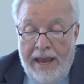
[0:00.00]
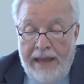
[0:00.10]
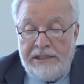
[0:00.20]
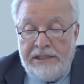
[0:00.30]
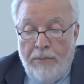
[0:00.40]

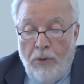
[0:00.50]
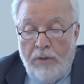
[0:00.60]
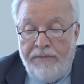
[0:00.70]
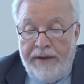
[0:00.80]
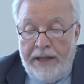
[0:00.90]
Hence, the
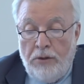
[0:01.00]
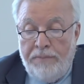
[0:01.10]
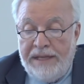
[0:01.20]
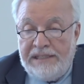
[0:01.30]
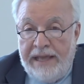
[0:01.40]
more
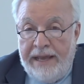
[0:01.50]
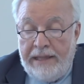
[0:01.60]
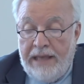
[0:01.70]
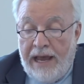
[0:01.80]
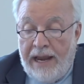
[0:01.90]
freedom the
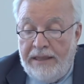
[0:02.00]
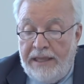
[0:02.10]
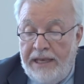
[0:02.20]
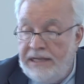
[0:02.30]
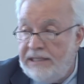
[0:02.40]
state
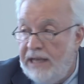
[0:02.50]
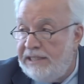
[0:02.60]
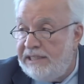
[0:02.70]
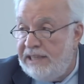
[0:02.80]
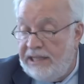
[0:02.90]
guarantees
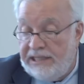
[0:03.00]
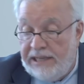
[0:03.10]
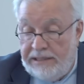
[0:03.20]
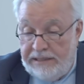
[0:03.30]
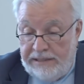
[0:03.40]
its
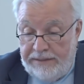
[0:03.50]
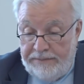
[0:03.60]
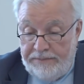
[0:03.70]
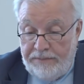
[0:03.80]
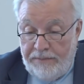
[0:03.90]
citizens,
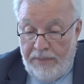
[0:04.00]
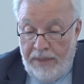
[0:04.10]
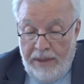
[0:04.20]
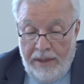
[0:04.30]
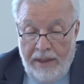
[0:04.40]

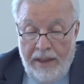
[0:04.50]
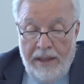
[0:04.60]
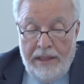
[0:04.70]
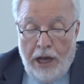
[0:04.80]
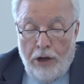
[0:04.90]

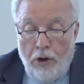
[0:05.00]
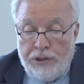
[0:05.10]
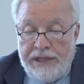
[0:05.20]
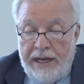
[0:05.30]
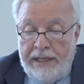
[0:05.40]
the
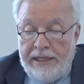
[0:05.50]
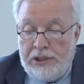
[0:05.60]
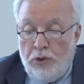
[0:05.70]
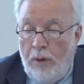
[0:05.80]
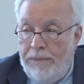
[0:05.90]
closer it
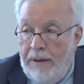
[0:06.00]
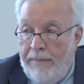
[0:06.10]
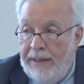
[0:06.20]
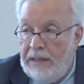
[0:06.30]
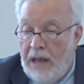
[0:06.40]
is to
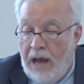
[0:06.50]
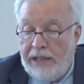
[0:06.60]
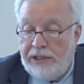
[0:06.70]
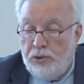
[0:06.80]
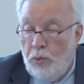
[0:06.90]
implement
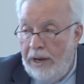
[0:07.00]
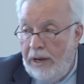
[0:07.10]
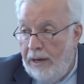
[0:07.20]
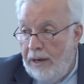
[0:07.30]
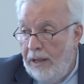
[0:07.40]
God's
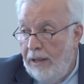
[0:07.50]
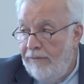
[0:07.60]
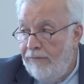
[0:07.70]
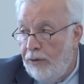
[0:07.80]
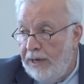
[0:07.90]
will
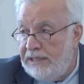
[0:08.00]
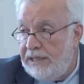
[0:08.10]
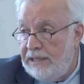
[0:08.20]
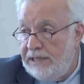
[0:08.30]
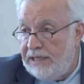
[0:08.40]
for
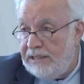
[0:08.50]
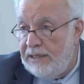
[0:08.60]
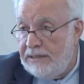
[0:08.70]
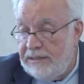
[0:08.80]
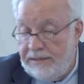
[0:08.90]
its
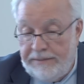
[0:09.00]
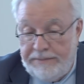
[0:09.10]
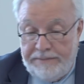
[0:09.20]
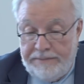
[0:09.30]
existence.